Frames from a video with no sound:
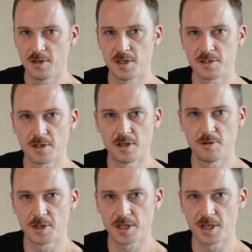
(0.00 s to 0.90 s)
it's a
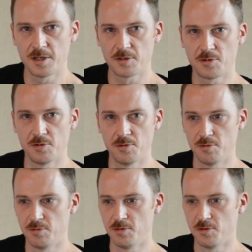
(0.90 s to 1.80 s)
little bit kind of
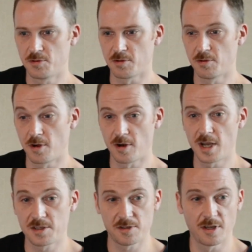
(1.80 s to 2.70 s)
too neutral, or
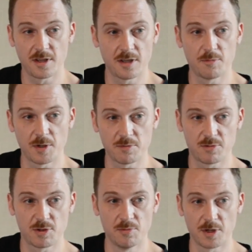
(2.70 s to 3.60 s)
actually a little
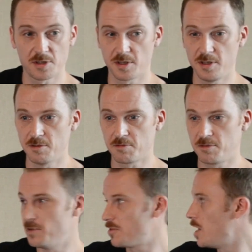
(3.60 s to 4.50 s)
bit too much like
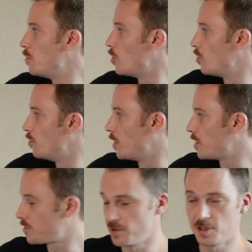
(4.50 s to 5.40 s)
you've came home at
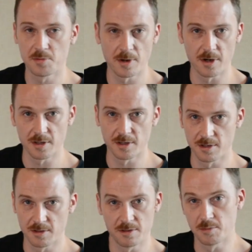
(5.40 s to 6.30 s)
a strange part of
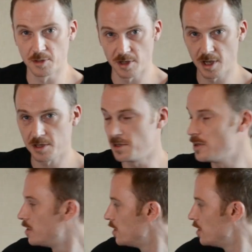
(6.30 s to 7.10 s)
the progression.